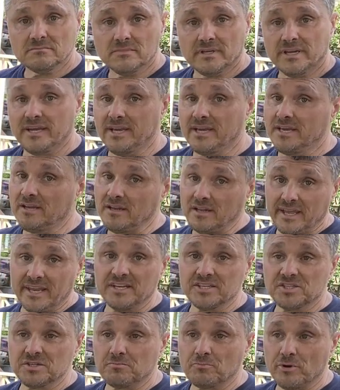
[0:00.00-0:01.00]
and
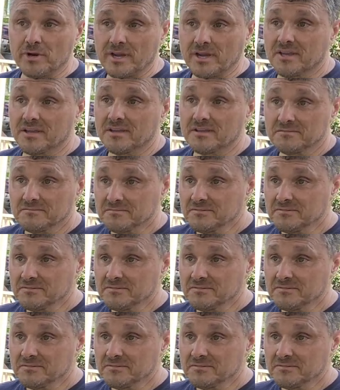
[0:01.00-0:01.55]
laying some brick.